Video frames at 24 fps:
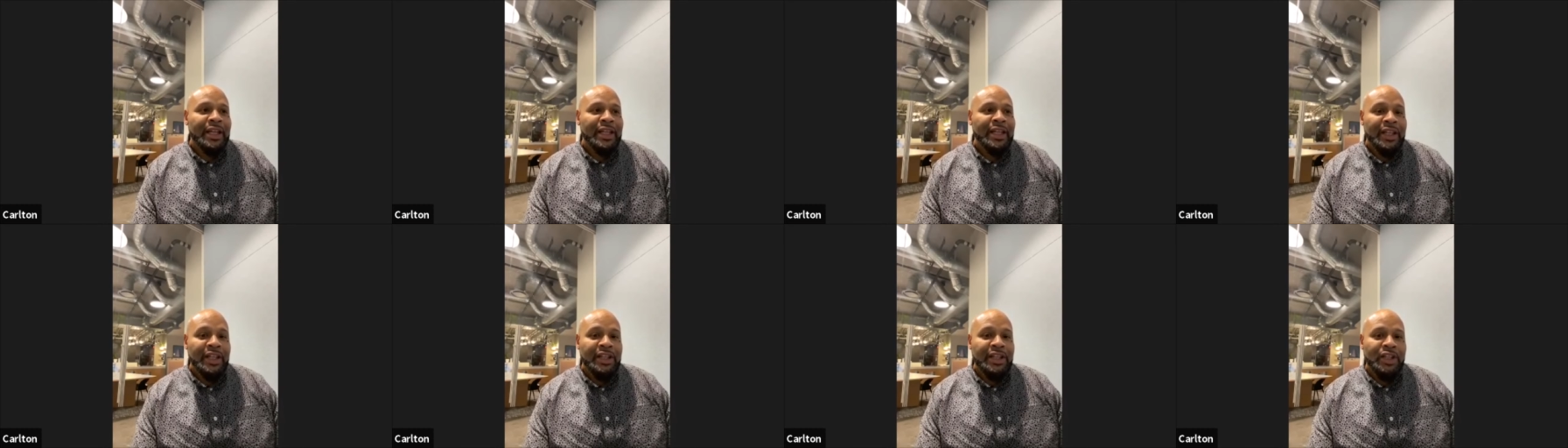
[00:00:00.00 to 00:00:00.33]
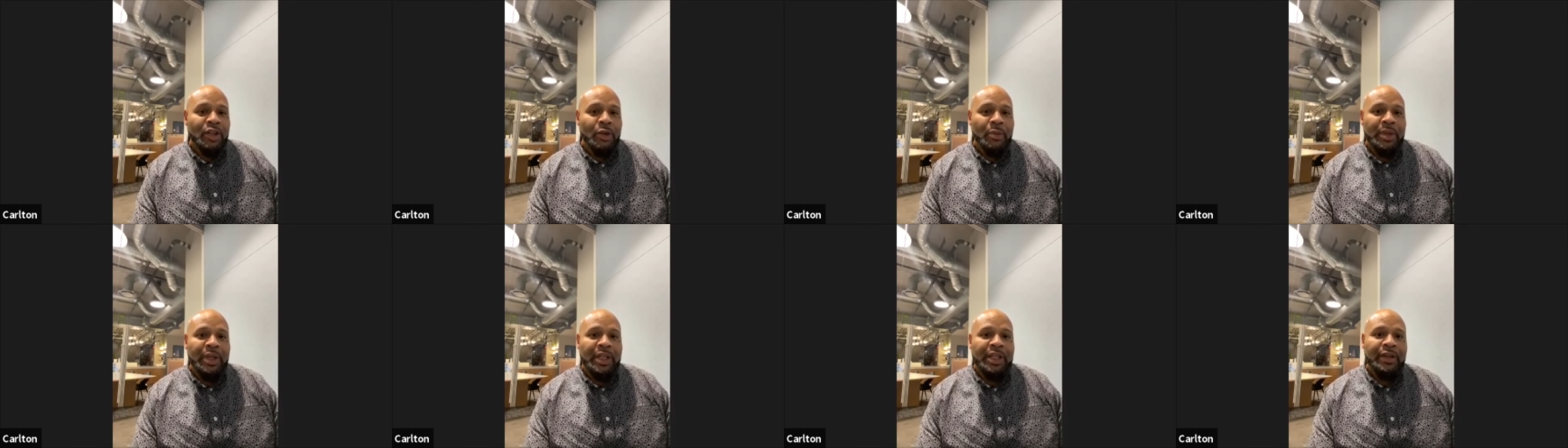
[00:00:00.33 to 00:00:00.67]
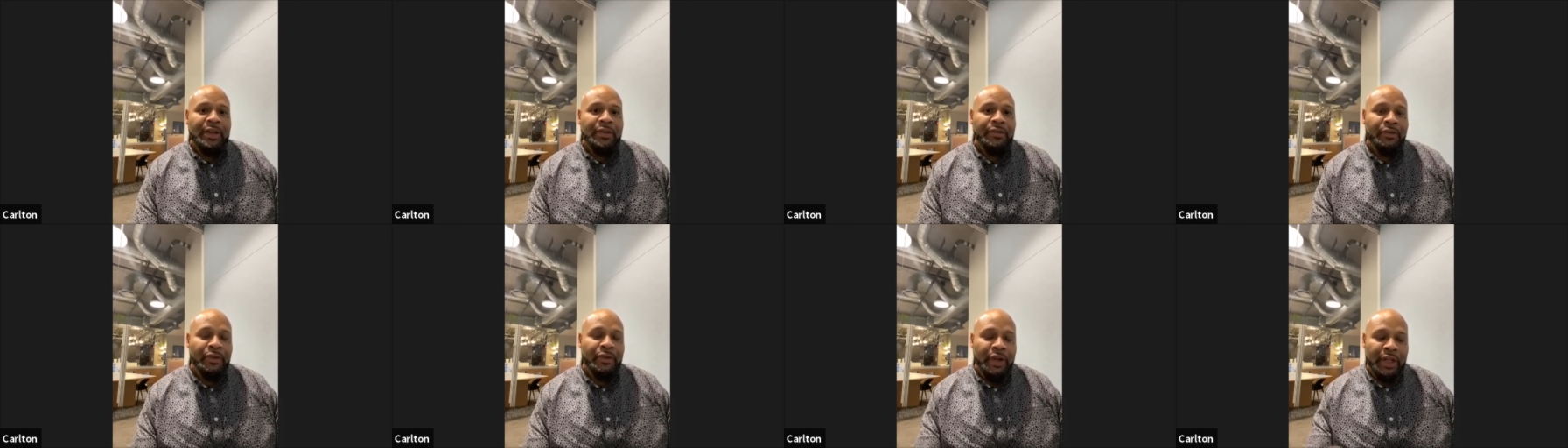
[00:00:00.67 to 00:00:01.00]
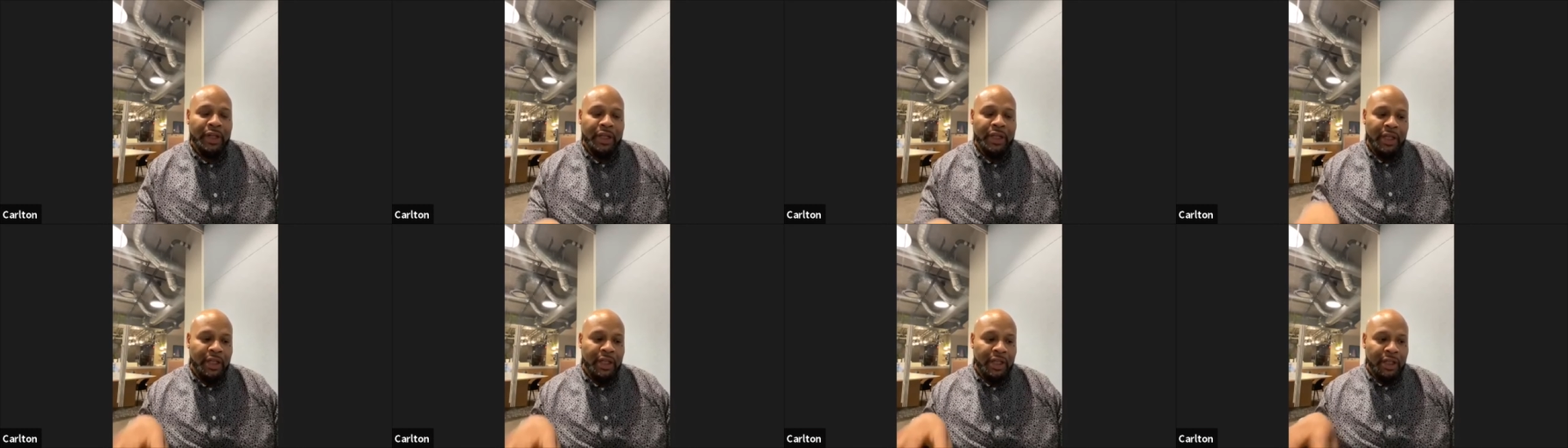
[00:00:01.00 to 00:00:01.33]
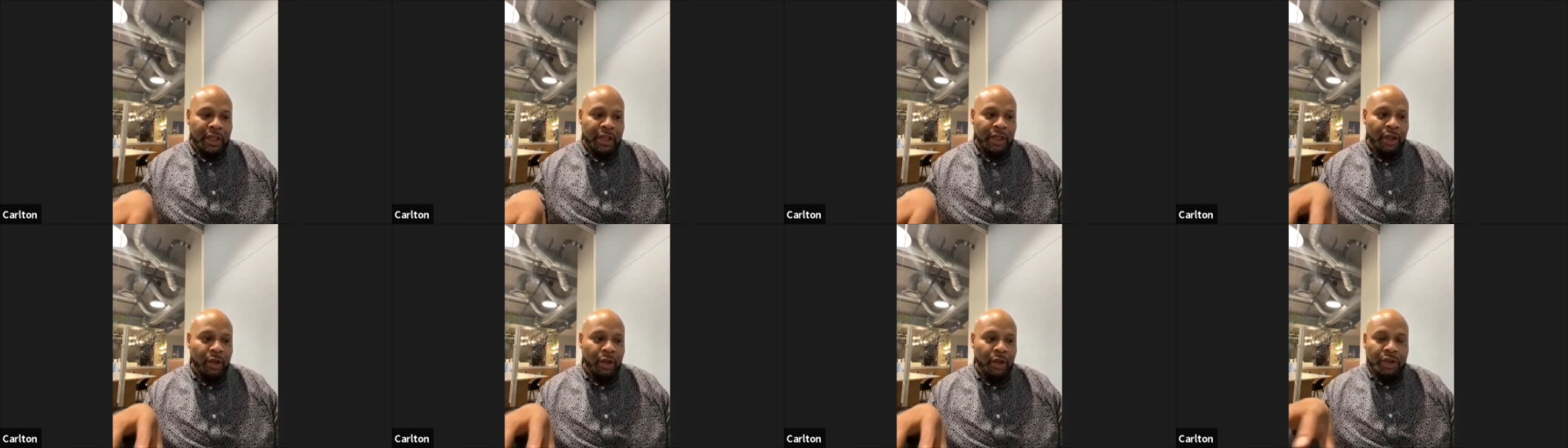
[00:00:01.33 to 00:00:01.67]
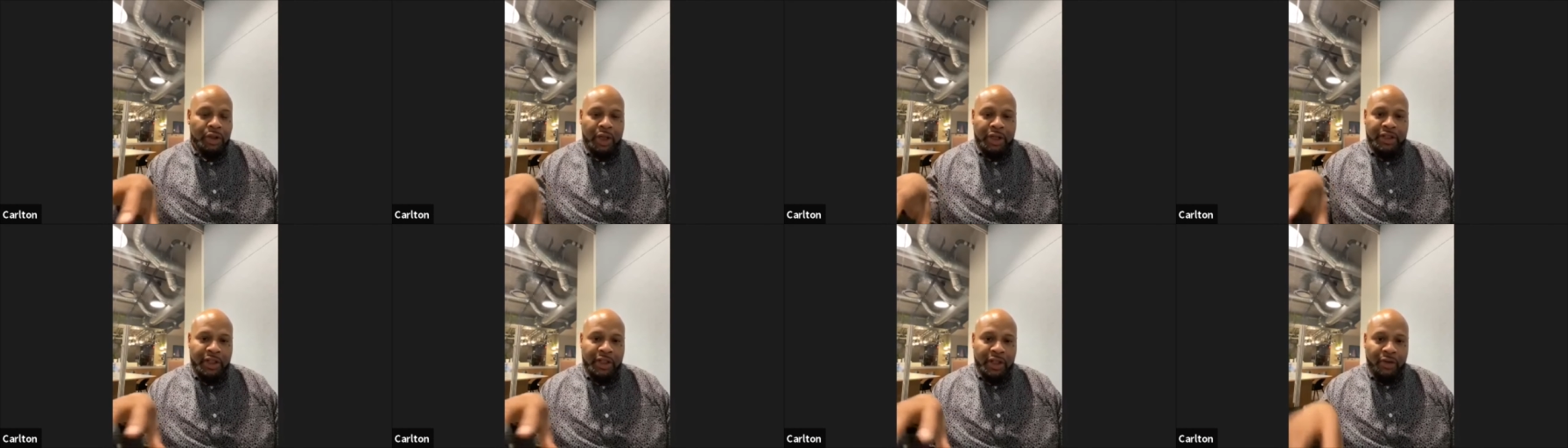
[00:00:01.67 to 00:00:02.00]
There's so many different little
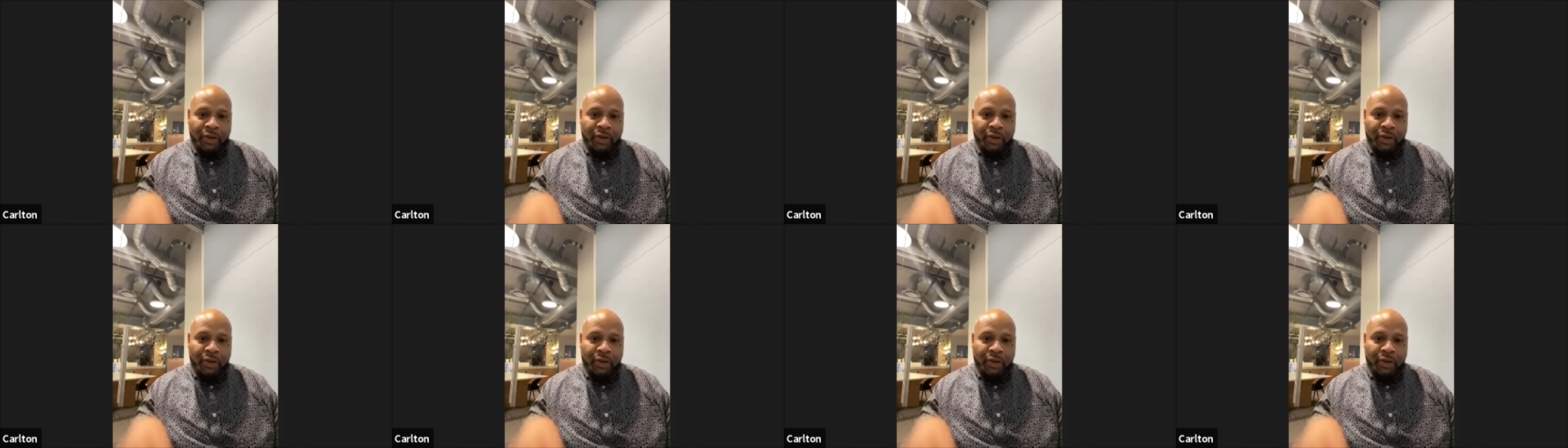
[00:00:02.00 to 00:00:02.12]
nooks and